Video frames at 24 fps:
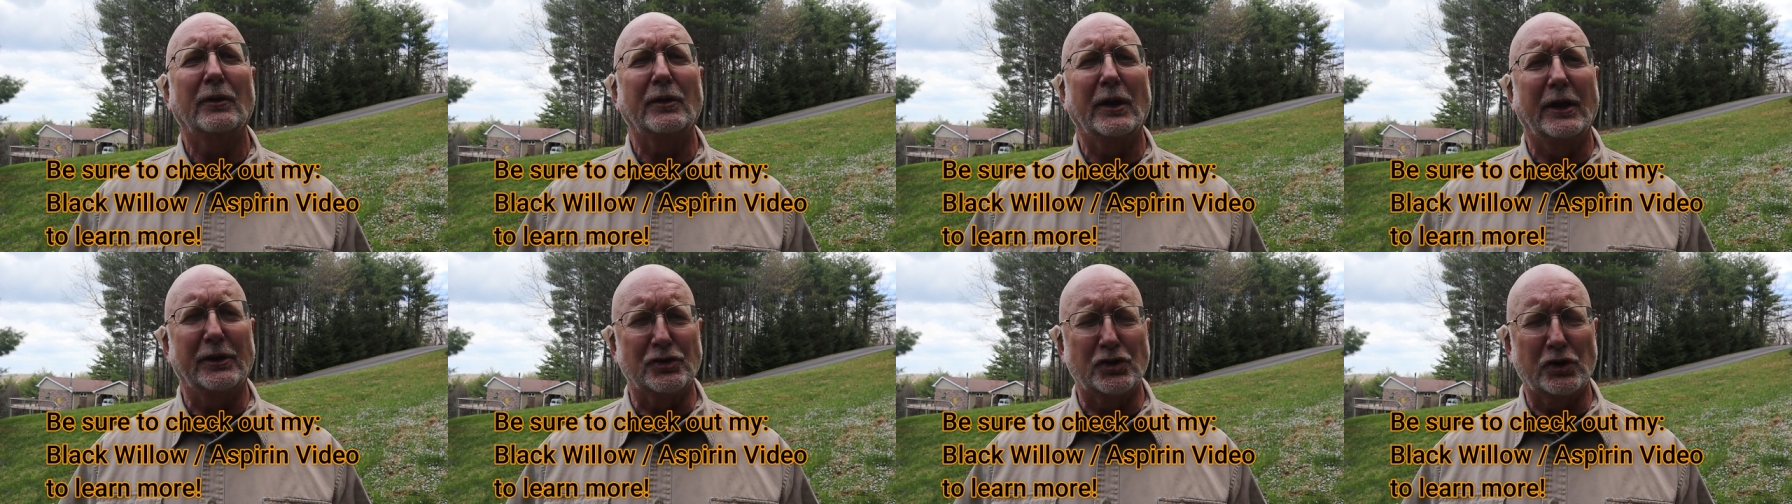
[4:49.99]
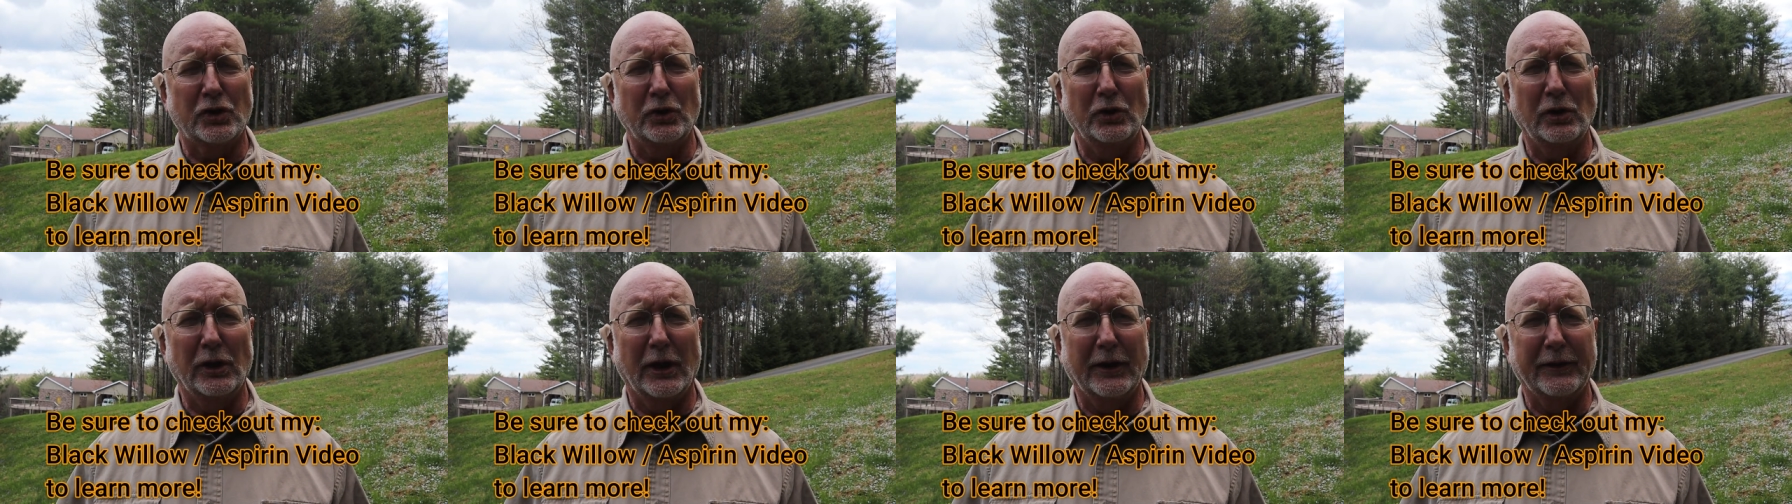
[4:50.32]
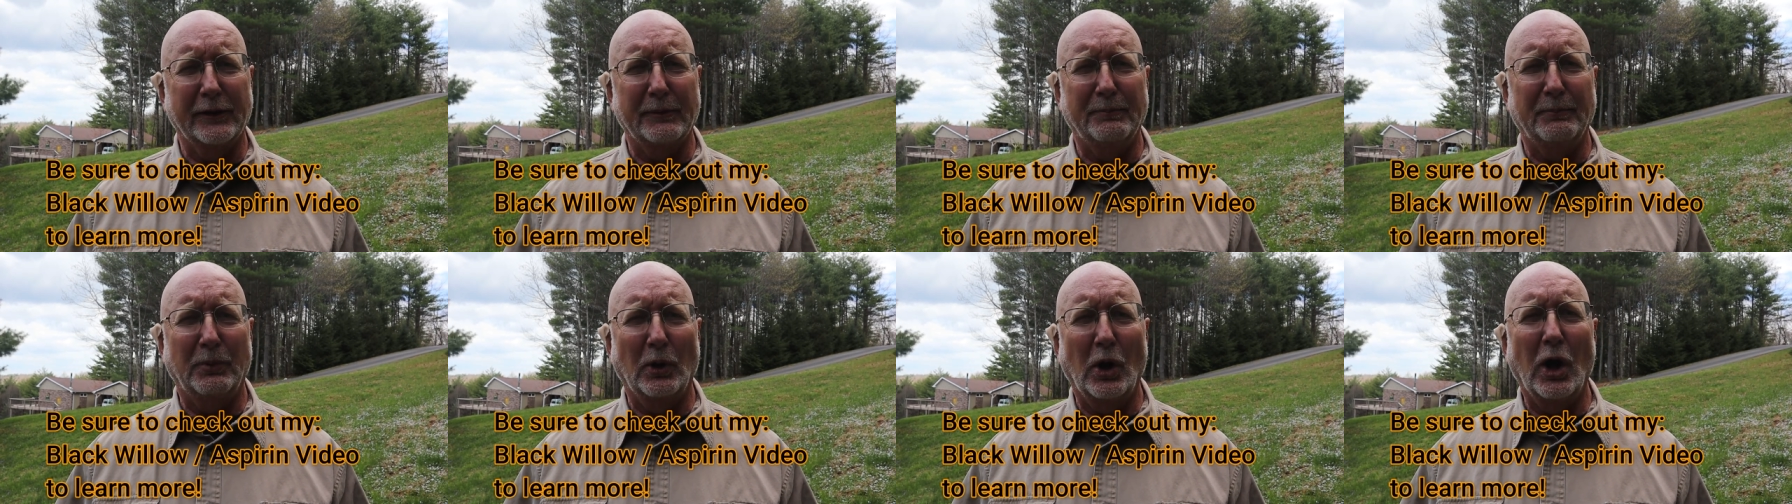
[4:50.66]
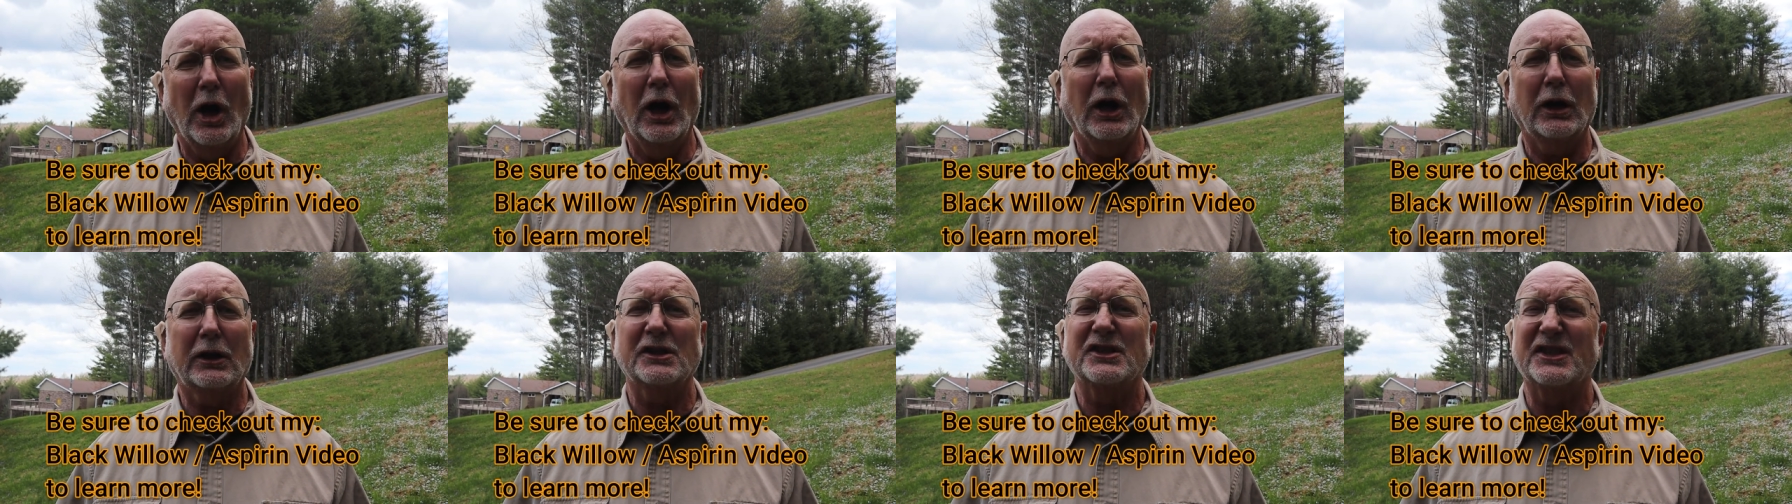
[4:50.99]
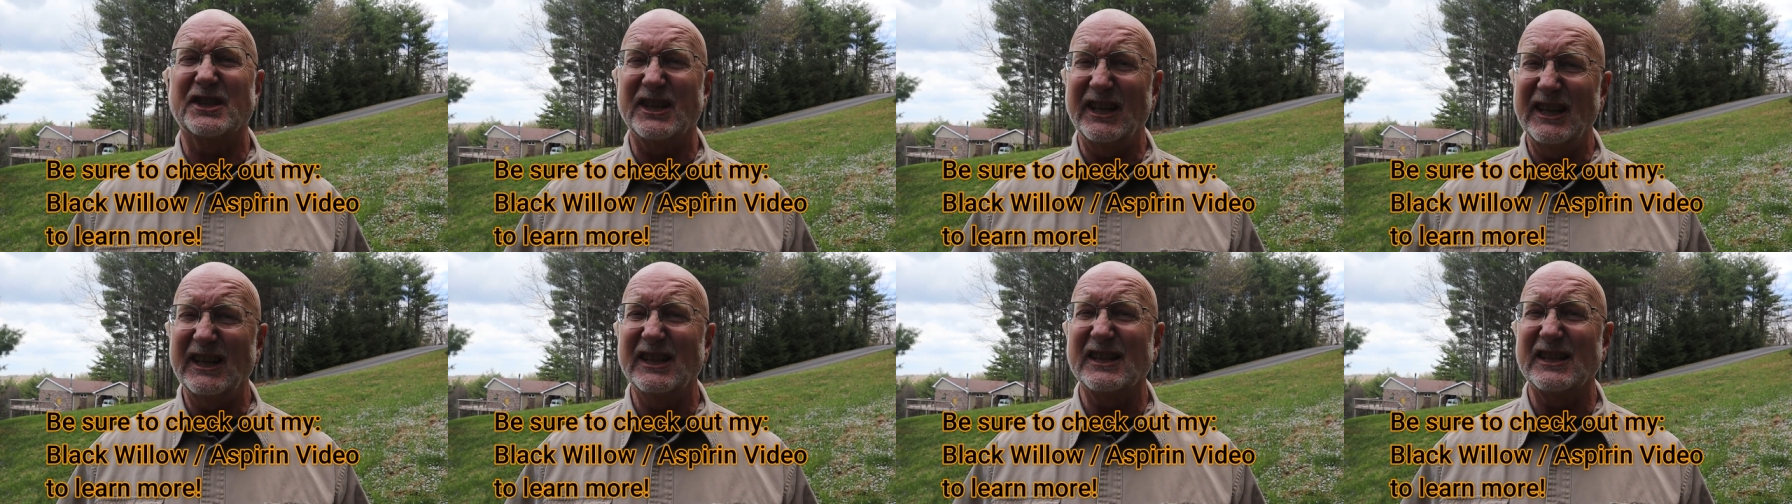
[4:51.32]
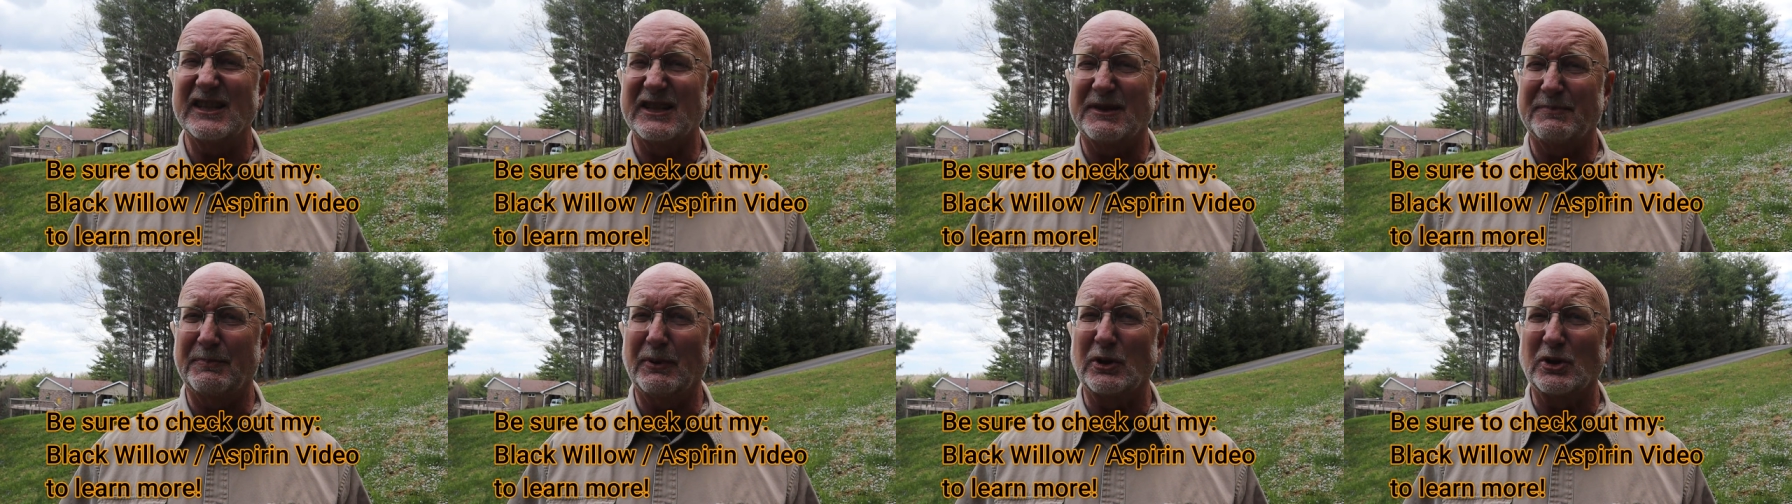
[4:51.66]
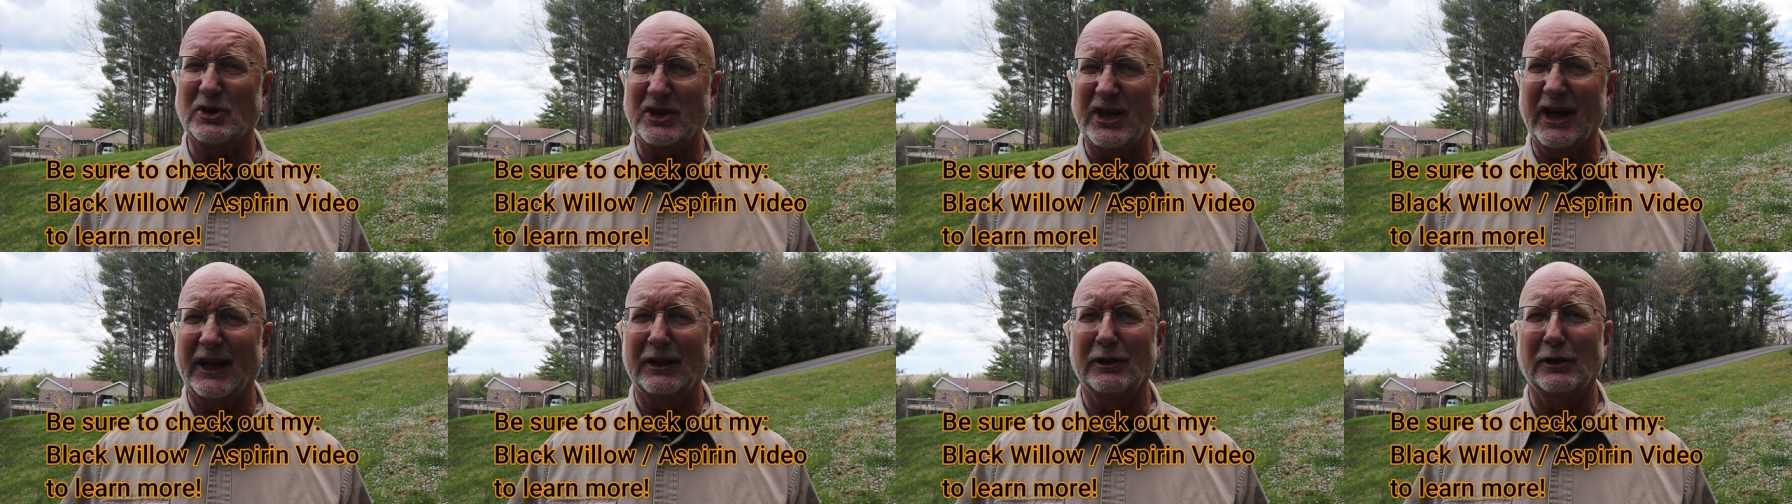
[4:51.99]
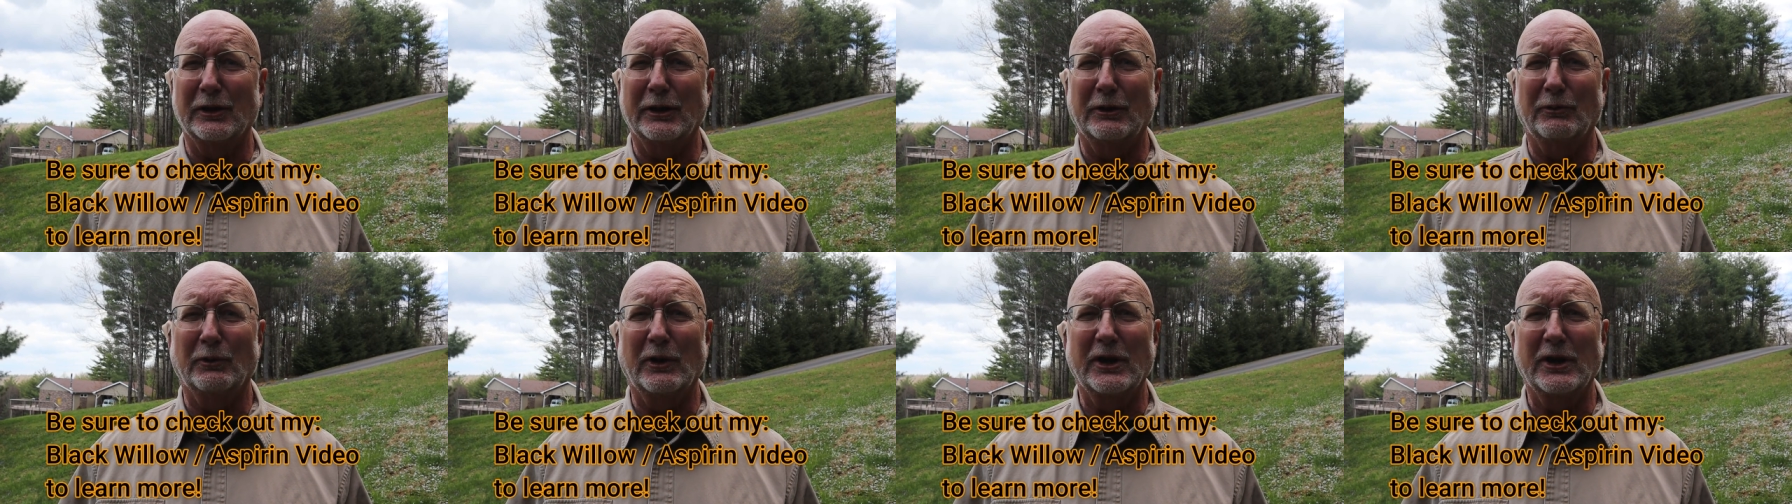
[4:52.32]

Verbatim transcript: and chewed on the bark because it is particularly